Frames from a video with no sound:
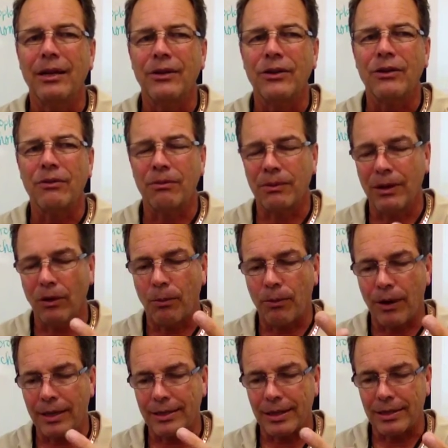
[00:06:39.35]
Little
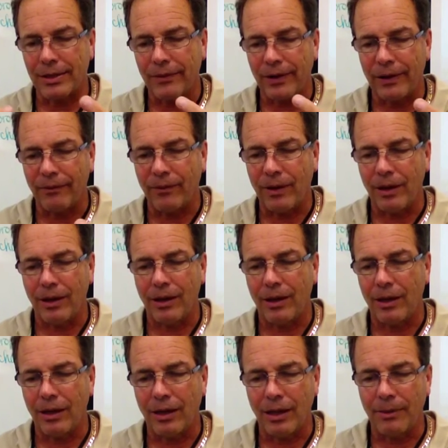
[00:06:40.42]
process of
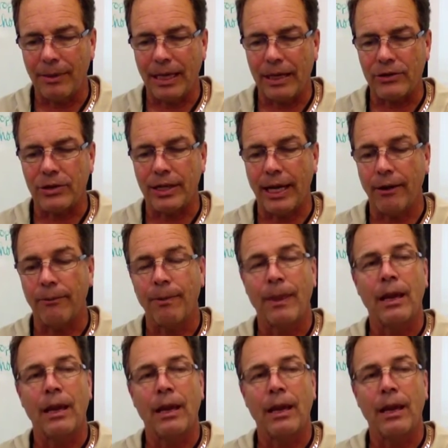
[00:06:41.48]
elimination. Now